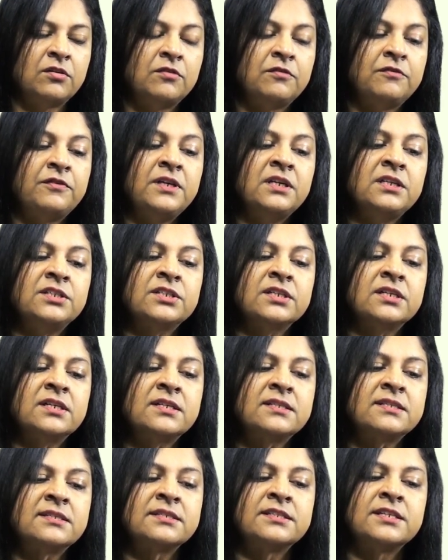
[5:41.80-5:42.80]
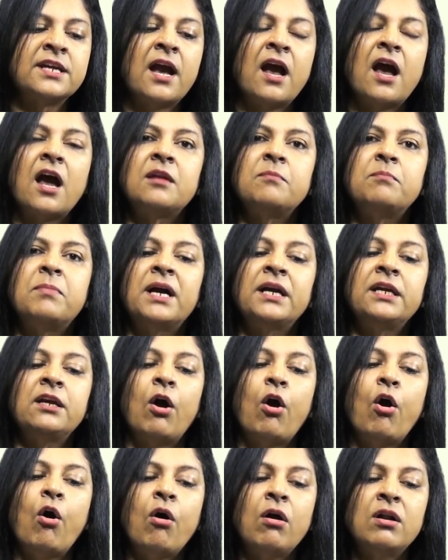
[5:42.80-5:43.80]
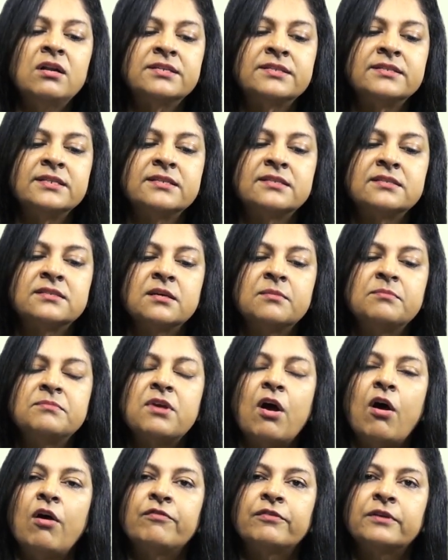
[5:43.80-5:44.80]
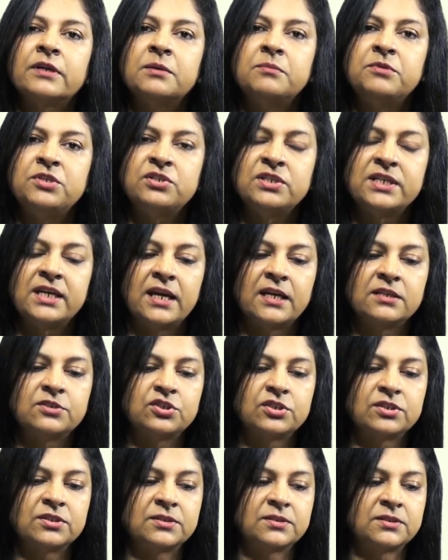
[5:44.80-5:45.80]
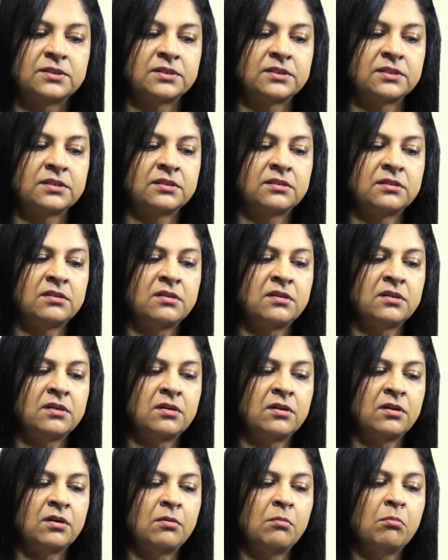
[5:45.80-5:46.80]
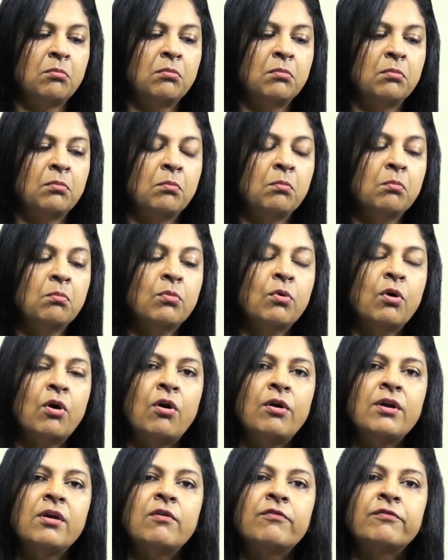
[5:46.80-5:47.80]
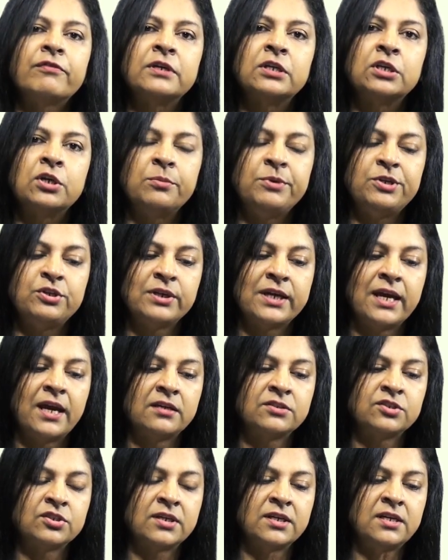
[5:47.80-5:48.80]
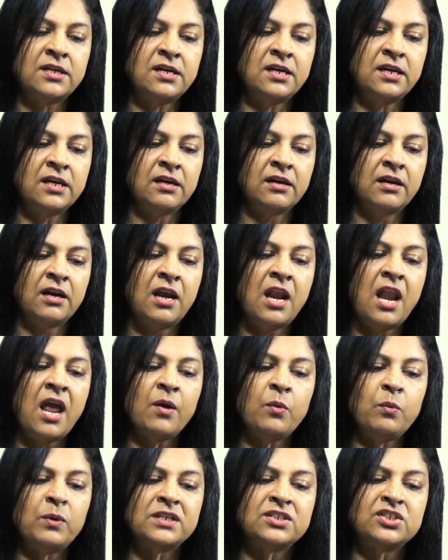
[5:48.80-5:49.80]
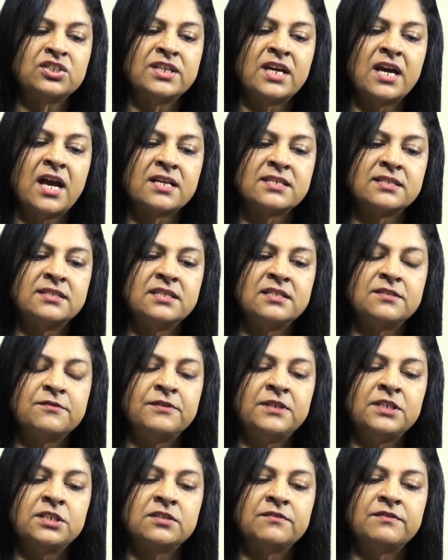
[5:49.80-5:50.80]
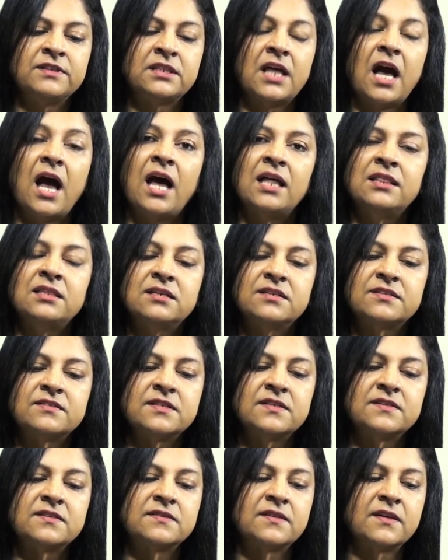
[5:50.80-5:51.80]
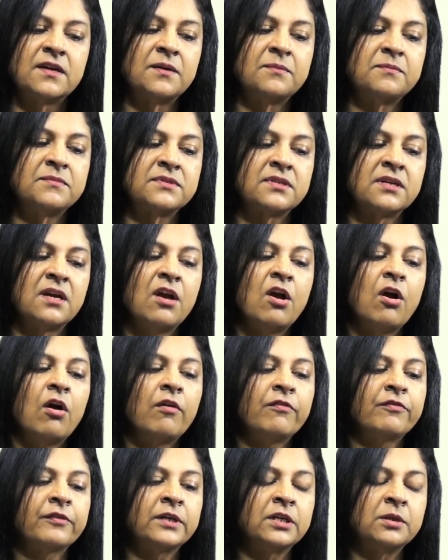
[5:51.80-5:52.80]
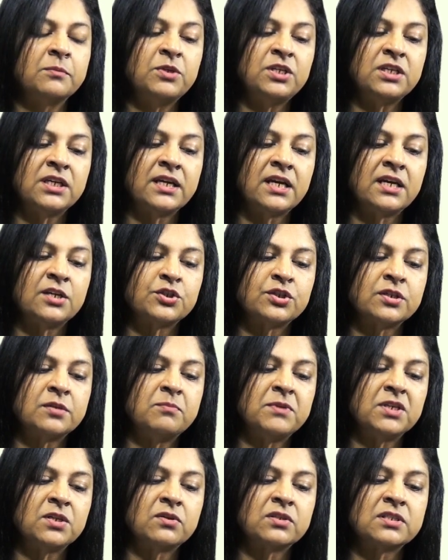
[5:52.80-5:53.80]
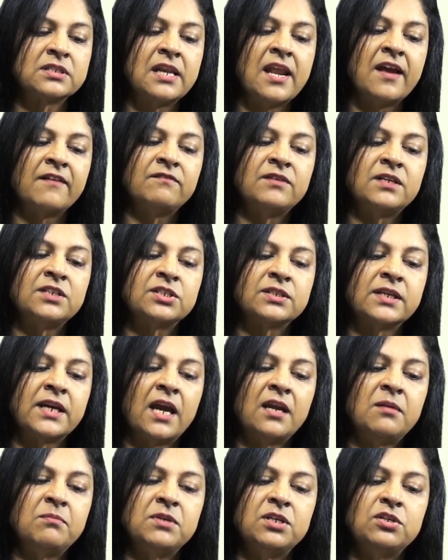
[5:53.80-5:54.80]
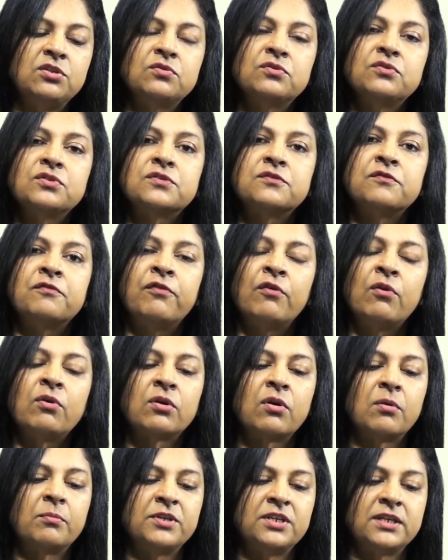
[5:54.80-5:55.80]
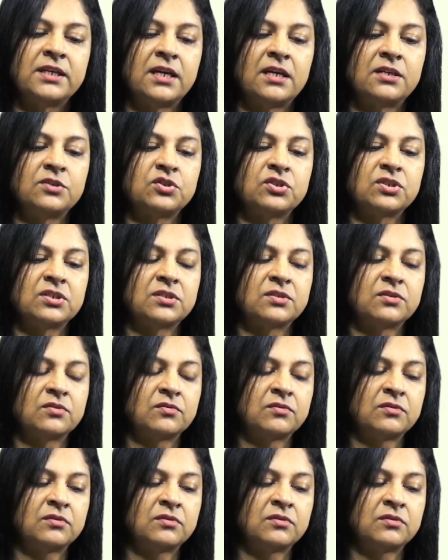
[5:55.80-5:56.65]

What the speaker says: Features shared by all systems of communication. Mode of communication. Language shares this feature with other systems of communication because language can be used for communication.